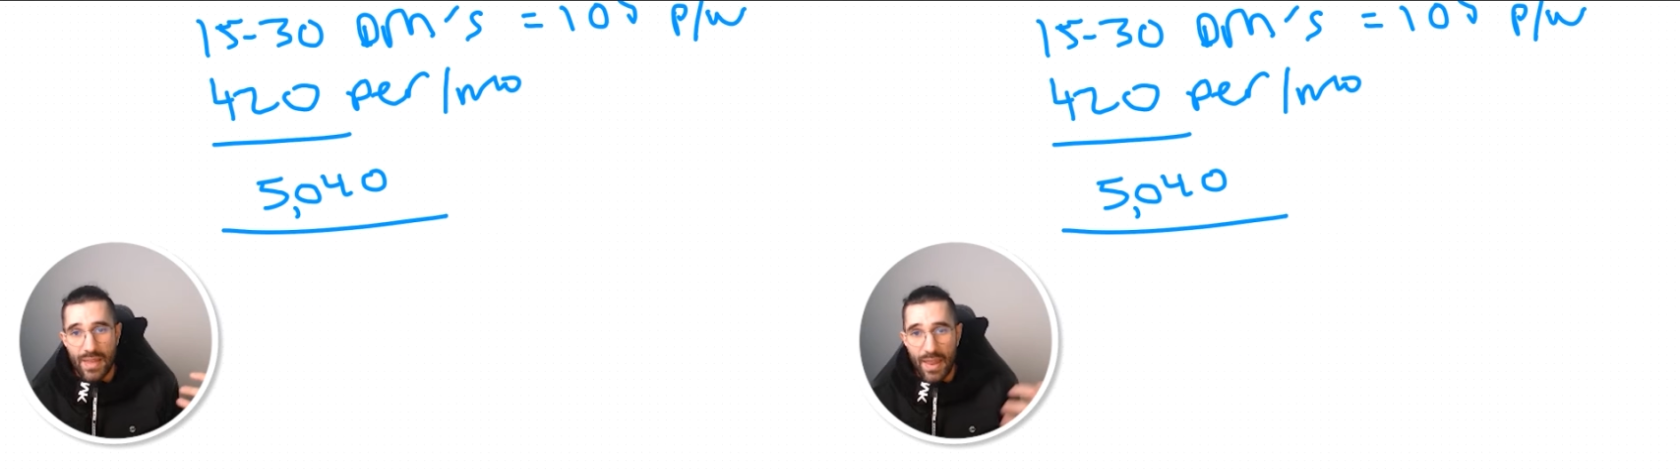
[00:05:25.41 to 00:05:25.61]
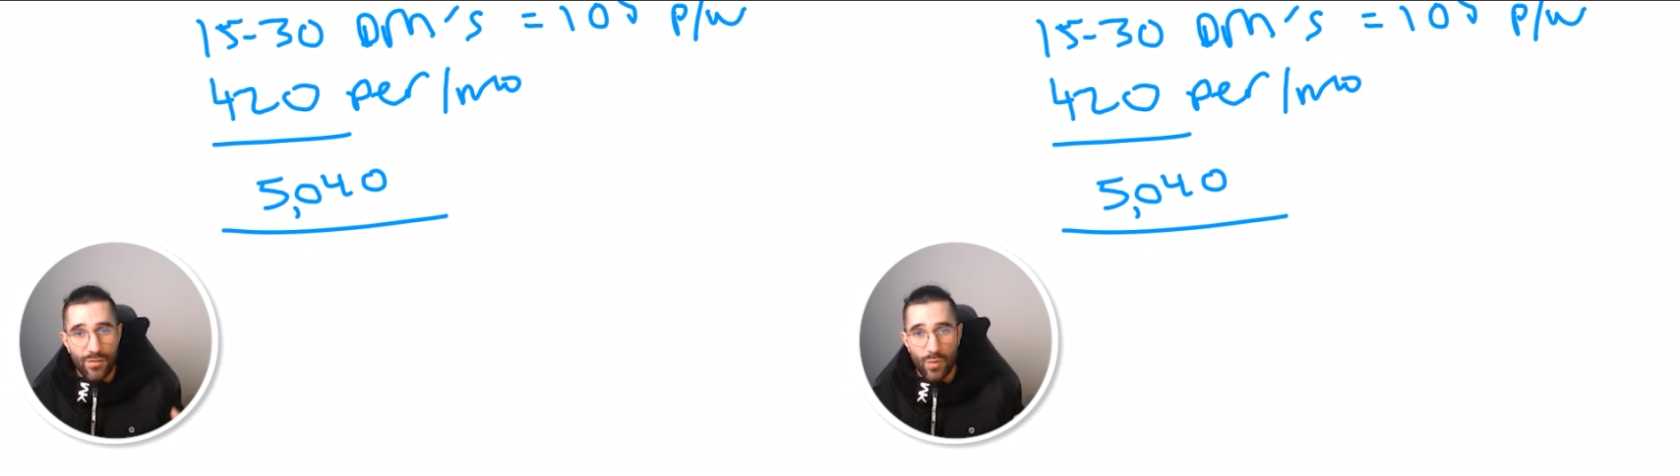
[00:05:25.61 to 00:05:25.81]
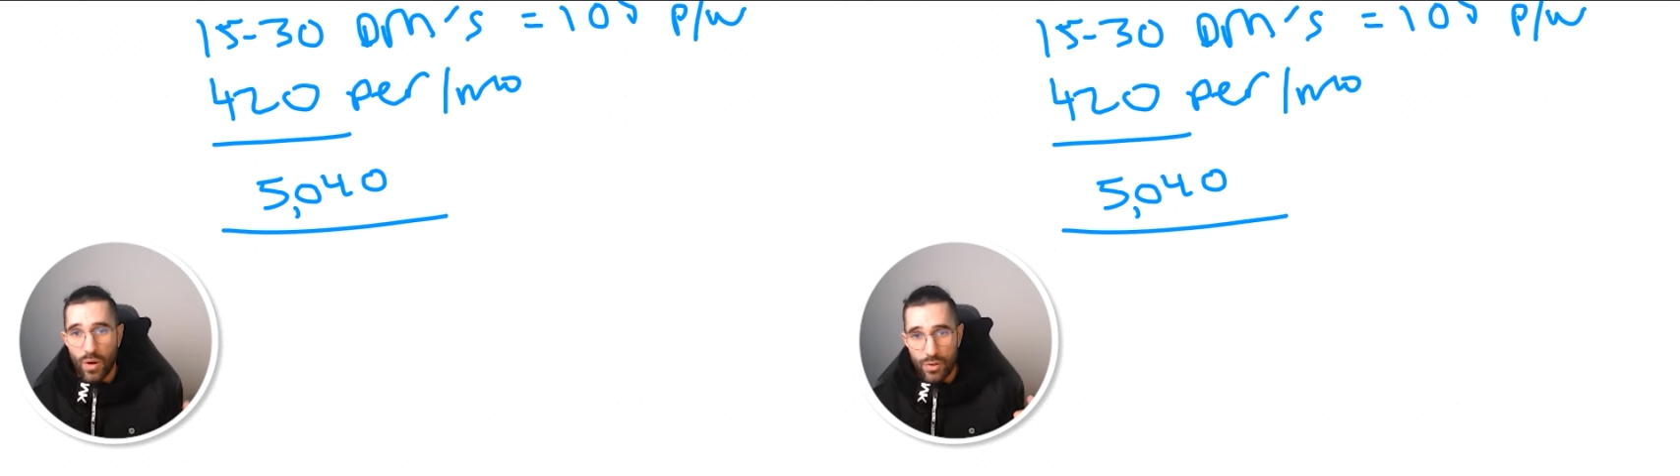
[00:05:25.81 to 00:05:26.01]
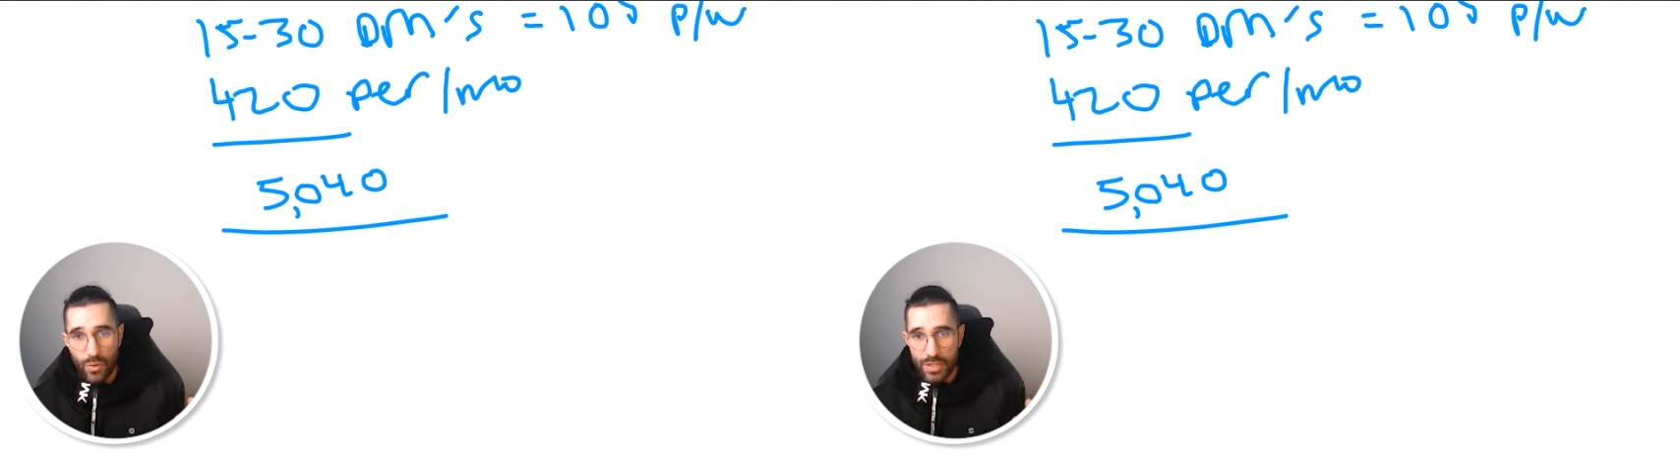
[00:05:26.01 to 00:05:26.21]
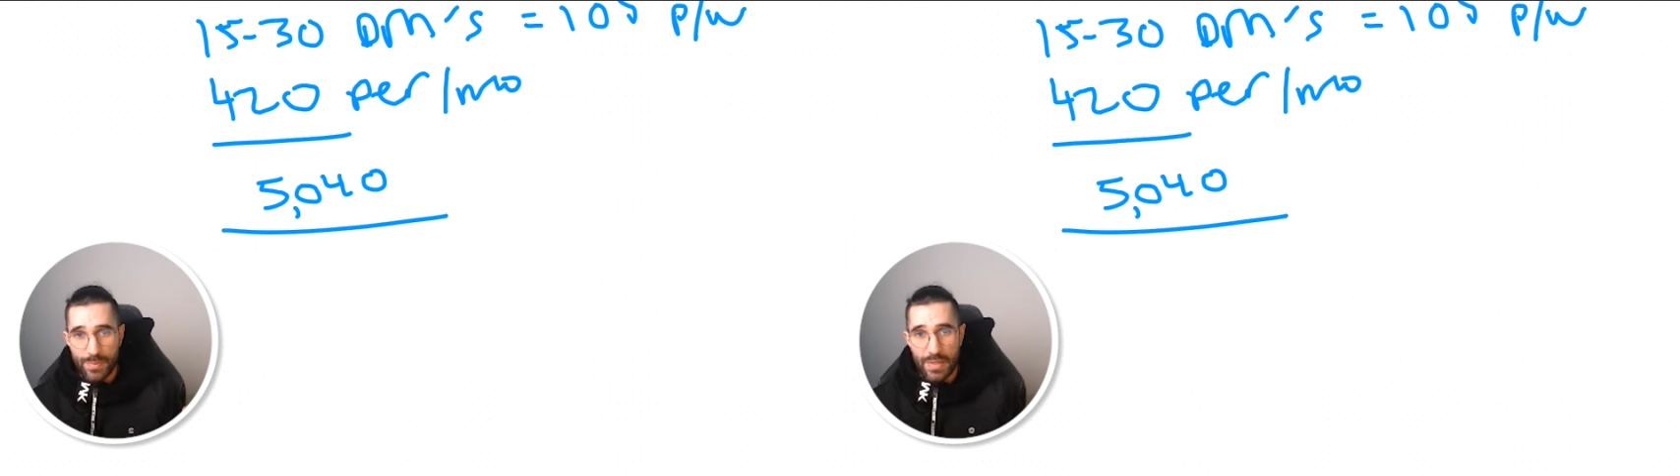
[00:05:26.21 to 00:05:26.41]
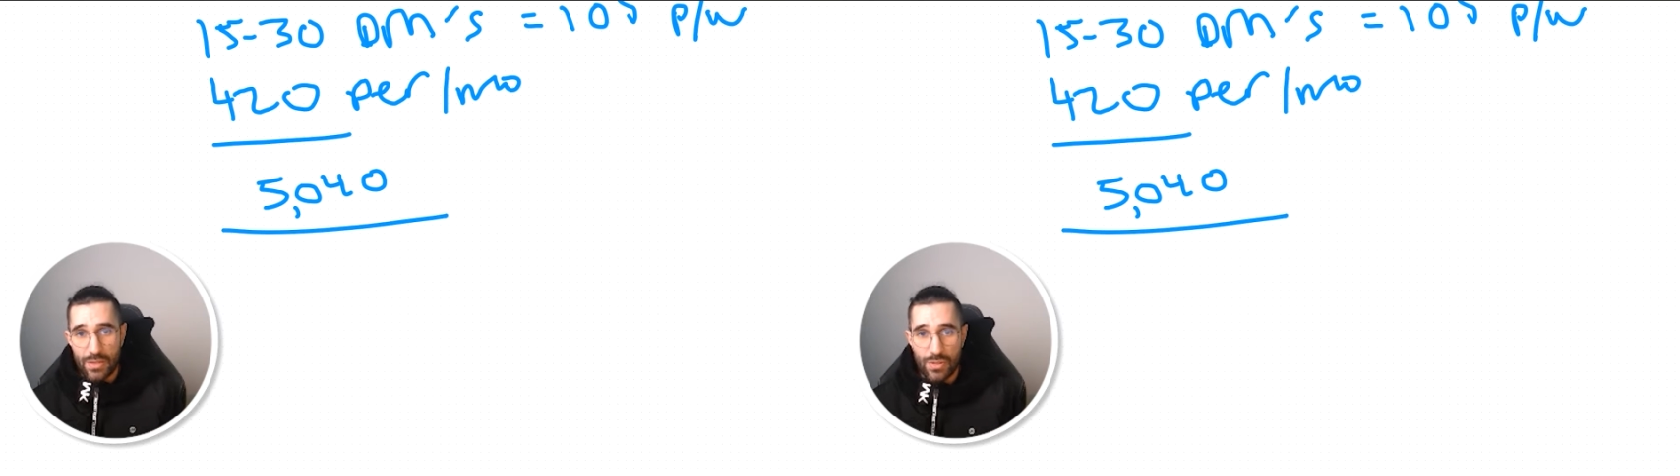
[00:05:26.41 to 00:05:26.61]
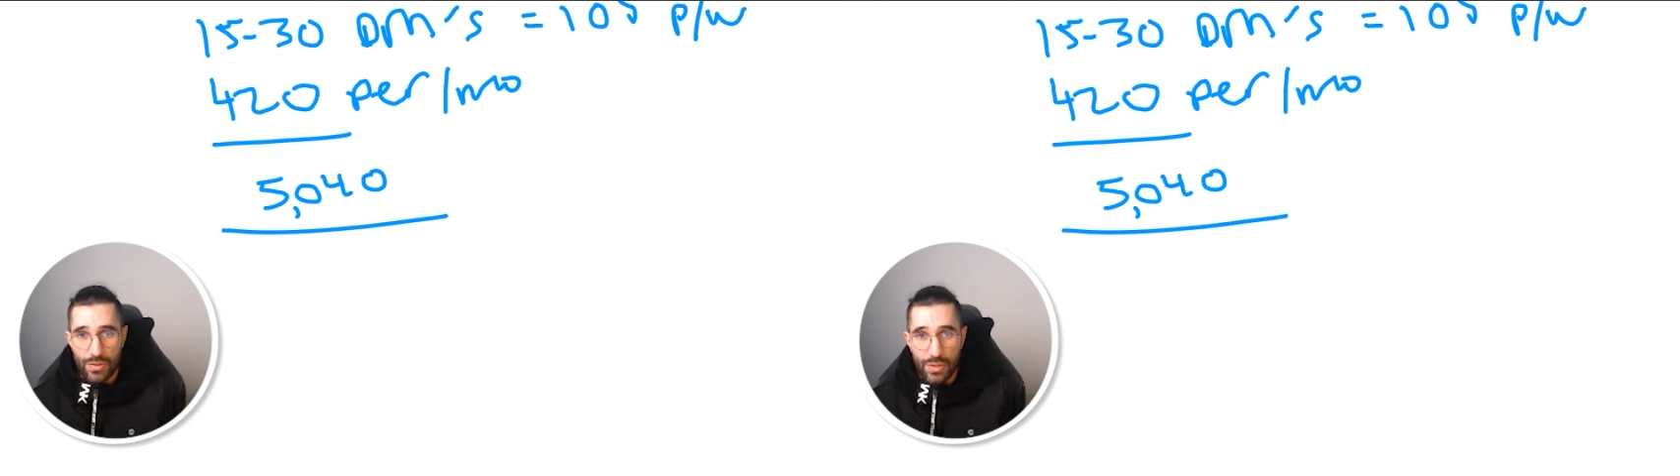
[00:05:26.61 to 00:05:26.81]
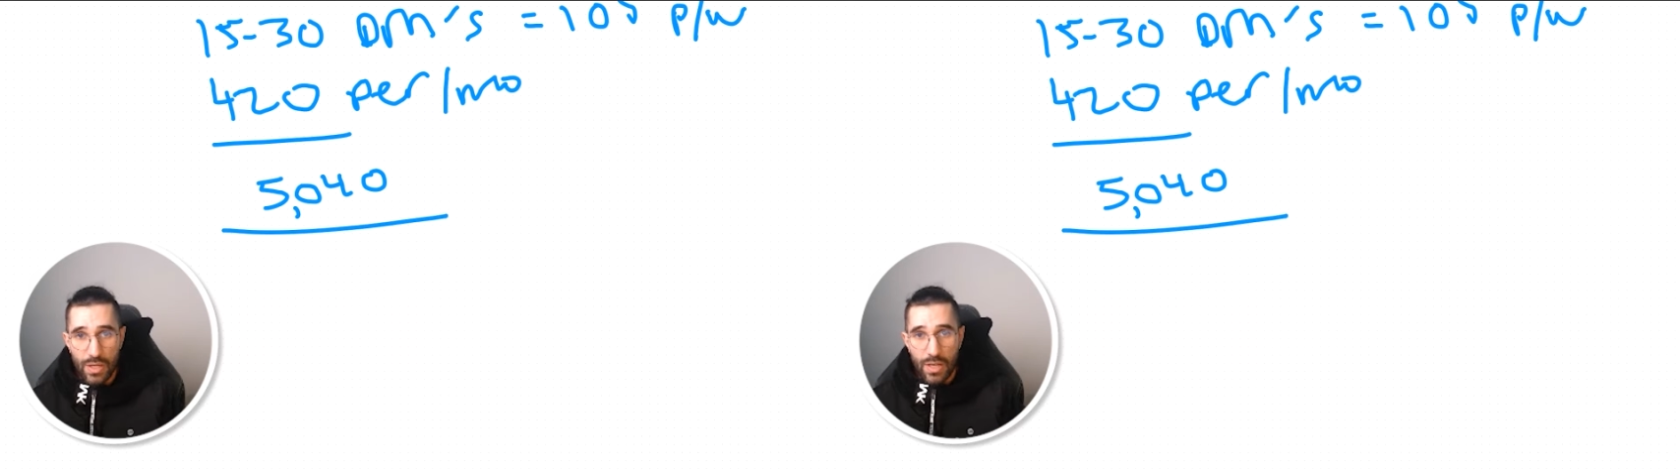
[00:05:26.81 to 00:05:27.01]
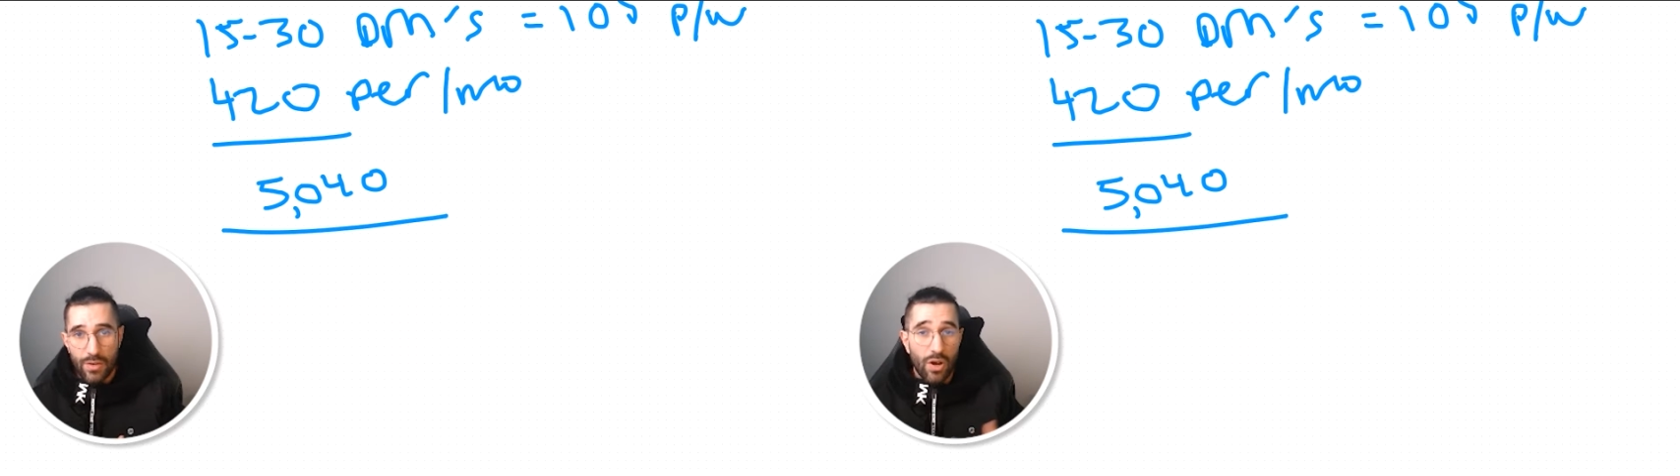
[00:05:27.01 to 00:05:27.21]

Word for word: to everyone who I speak to